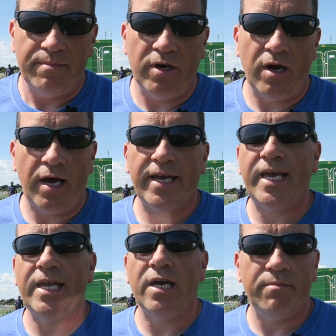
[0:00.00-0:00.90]
But
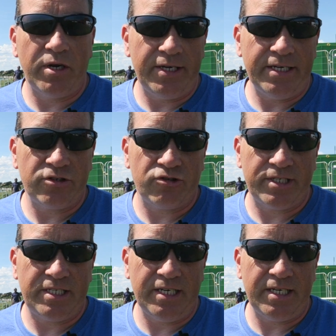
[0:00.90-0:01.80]
again, I'm only
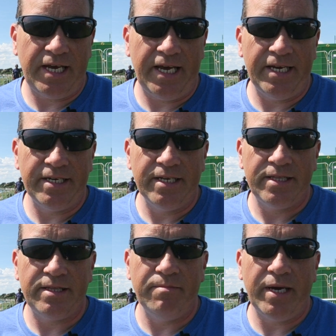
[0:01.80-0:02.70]
interested in
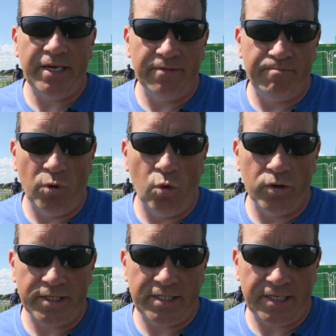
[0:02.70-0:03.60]
the main
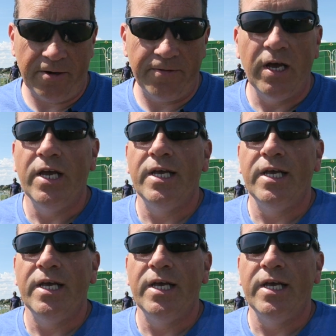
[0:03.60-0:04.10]
board itself.